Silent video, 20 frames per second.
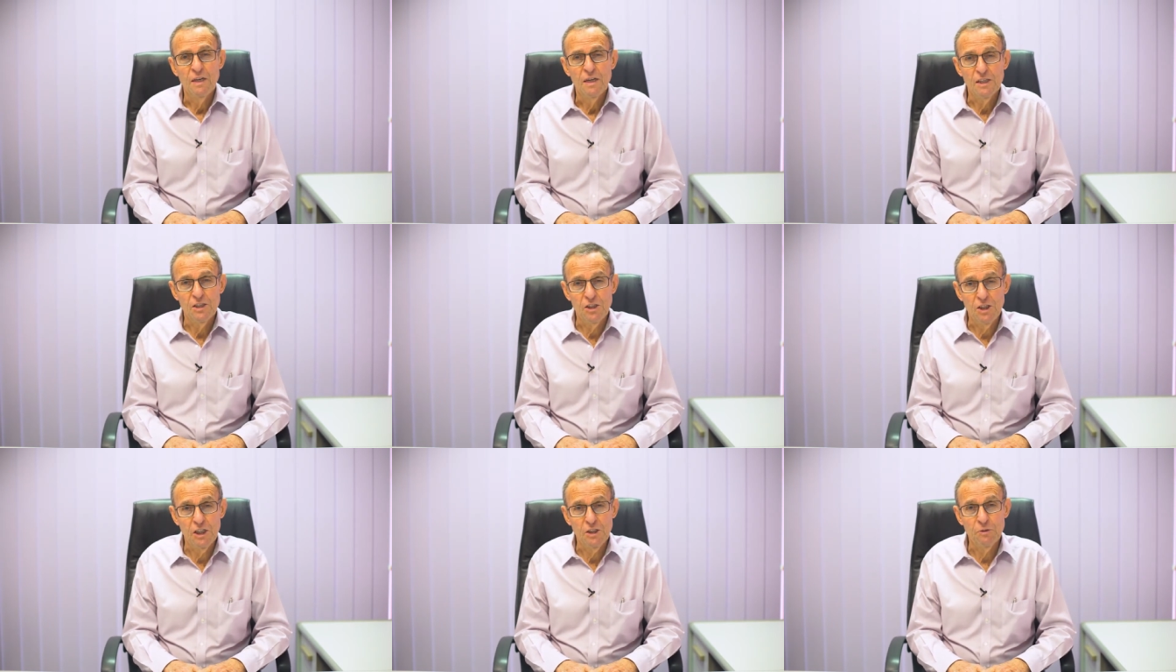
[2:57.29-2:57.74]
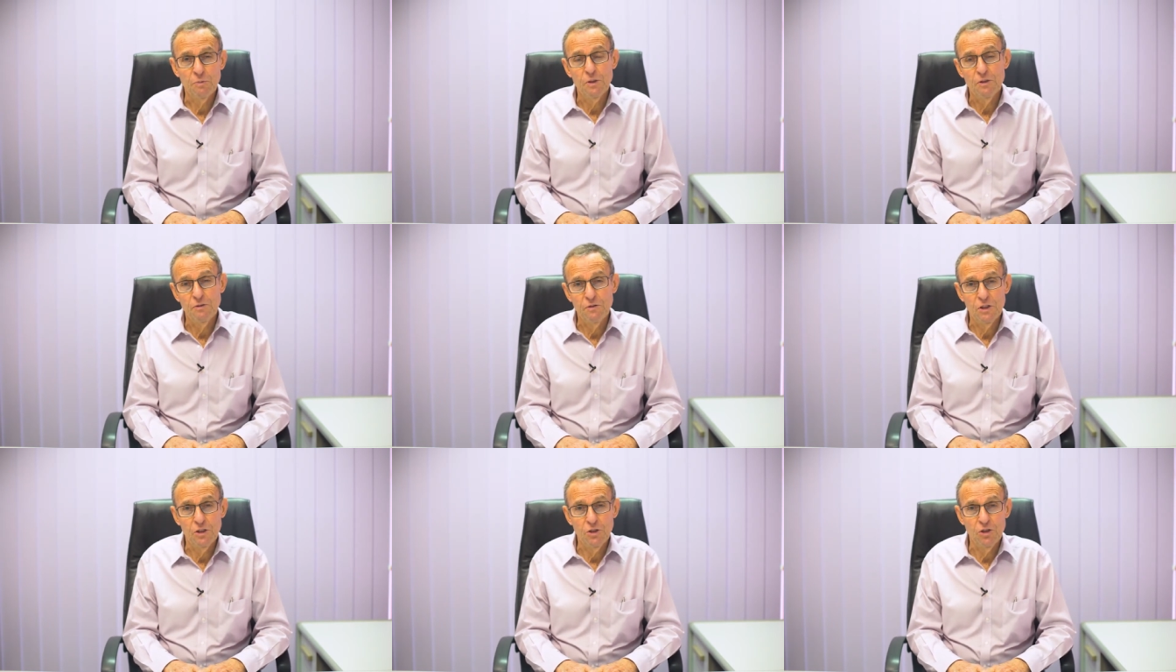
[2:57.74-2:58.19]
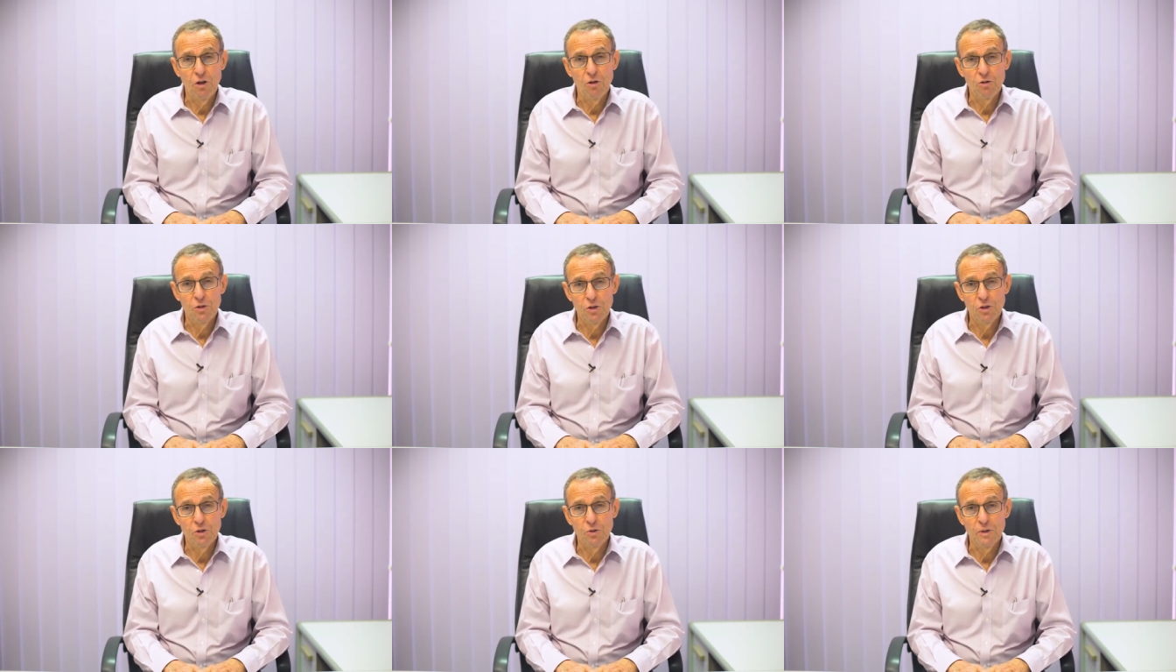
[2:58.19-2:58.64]
Assessment of the
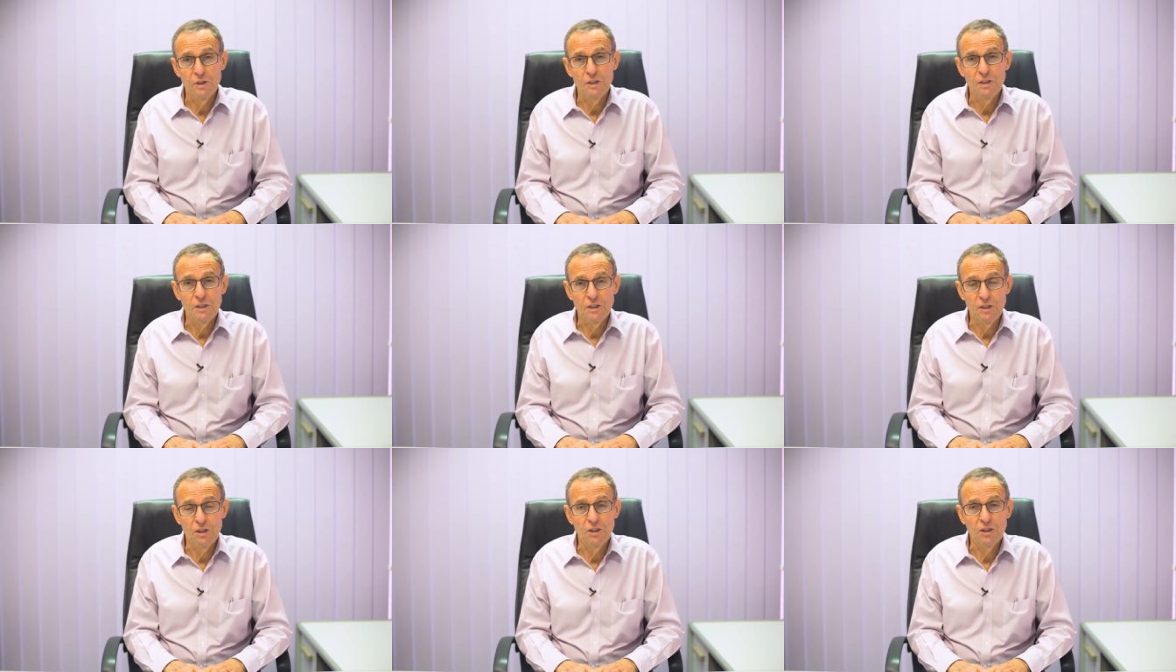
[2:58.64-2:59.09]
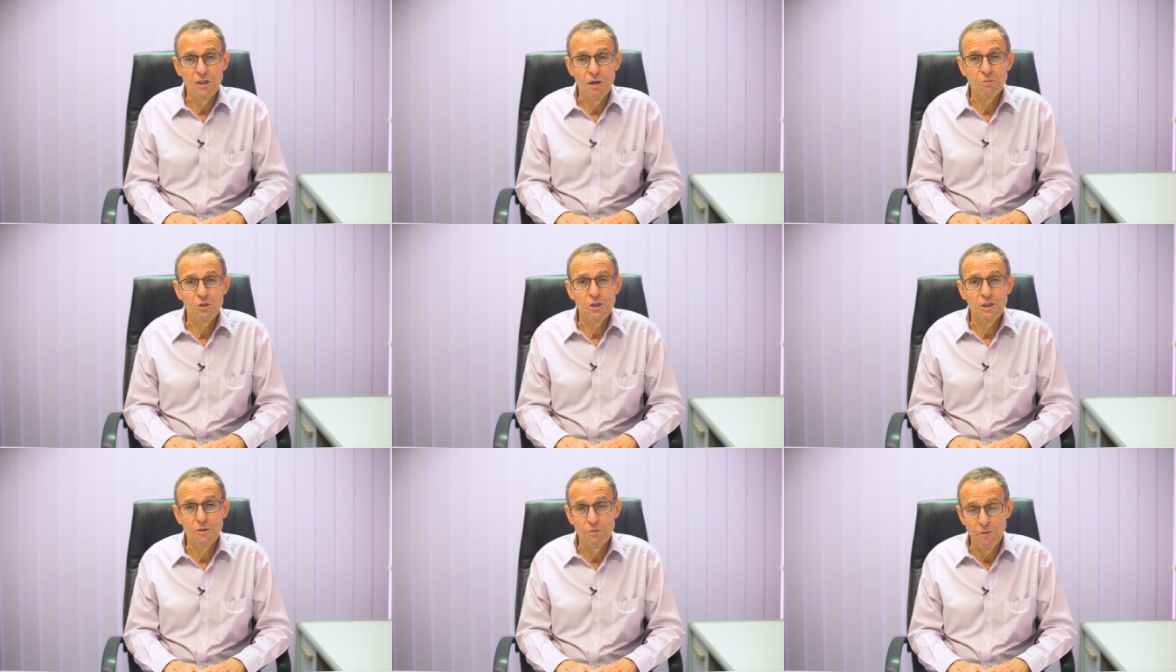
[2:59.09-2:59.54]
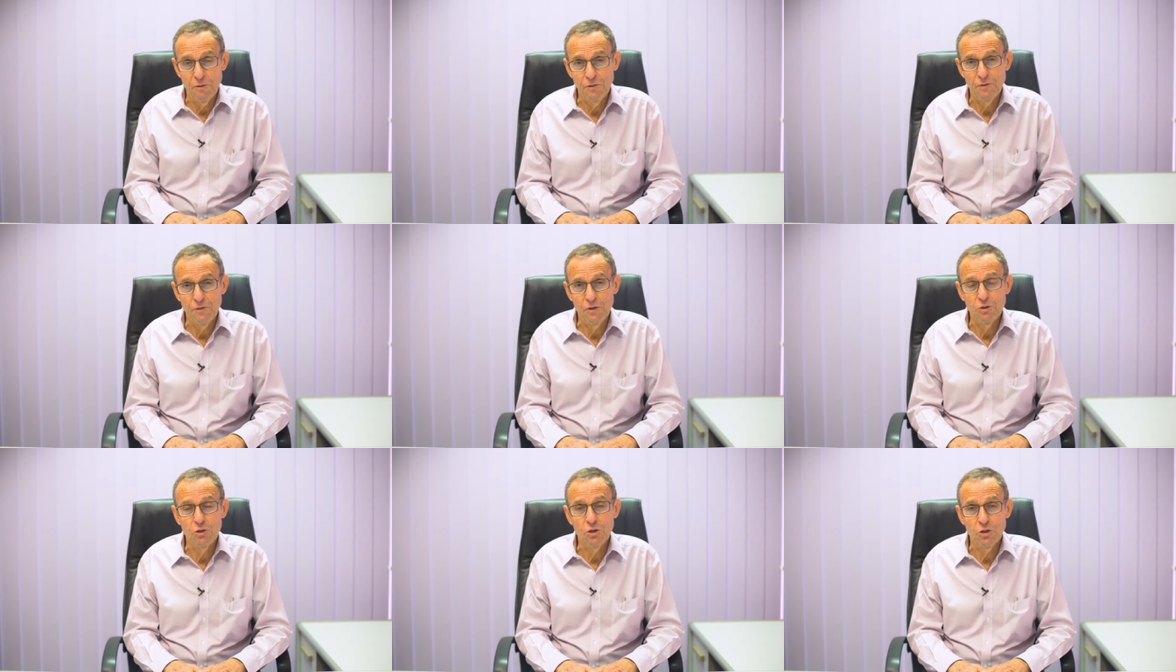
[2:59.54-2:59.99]
shoulder joint is the subject of a
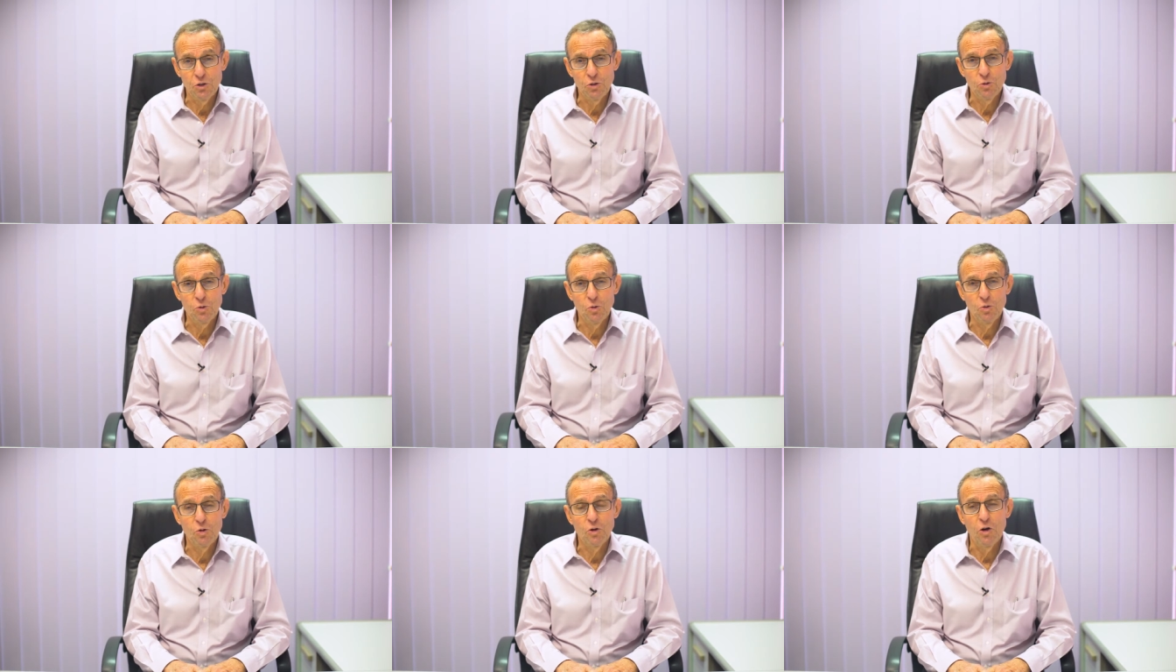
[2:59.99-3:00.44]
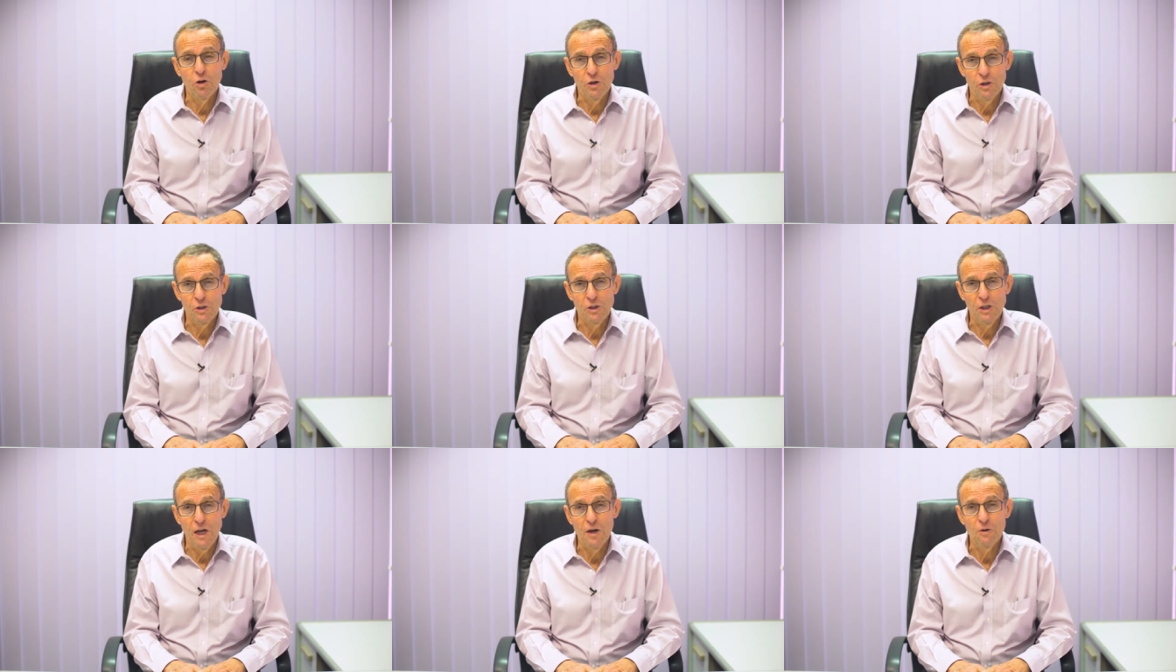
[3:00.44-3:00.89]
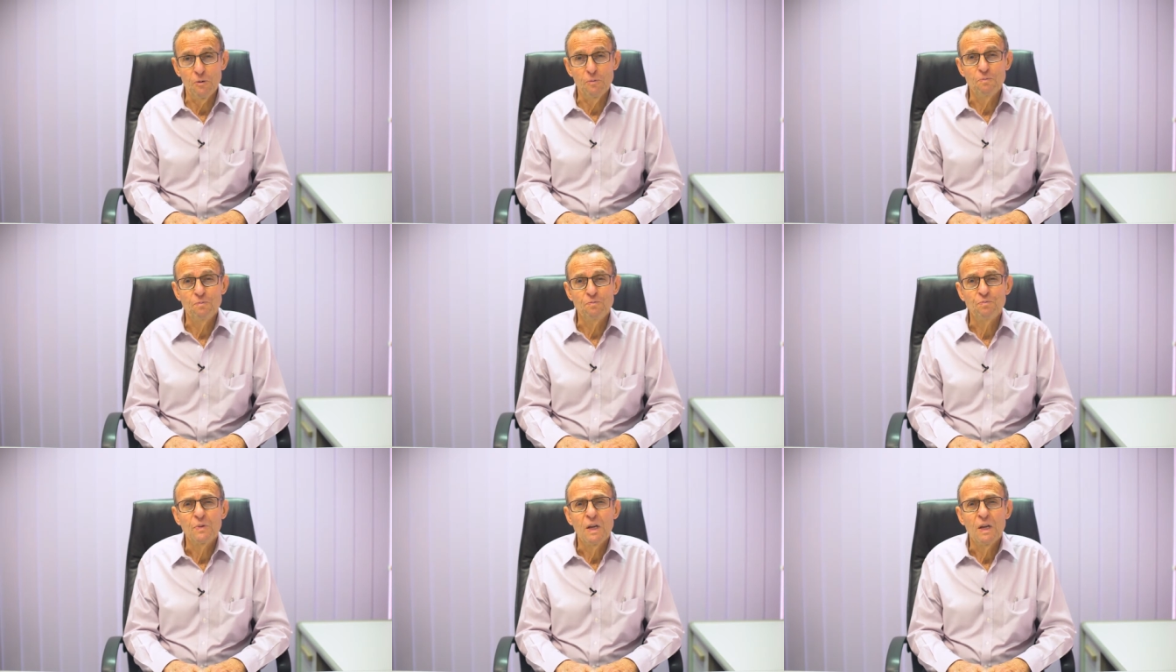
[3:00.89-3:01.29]
future talk on its own.